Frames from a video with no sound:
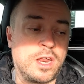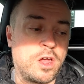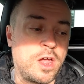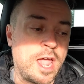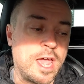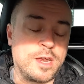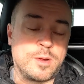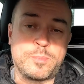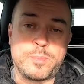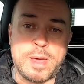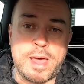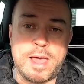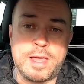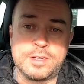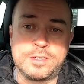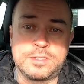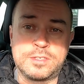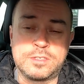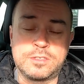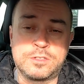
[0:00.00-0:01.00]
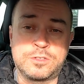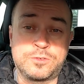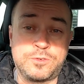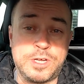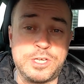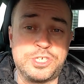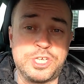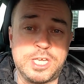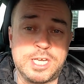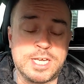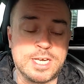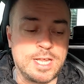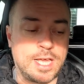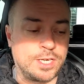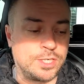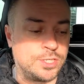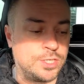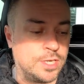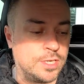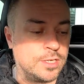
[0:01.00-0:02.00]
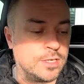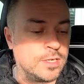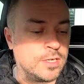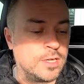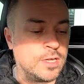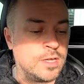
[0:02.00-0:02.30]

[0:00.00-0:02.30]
I had a bad 3G connection.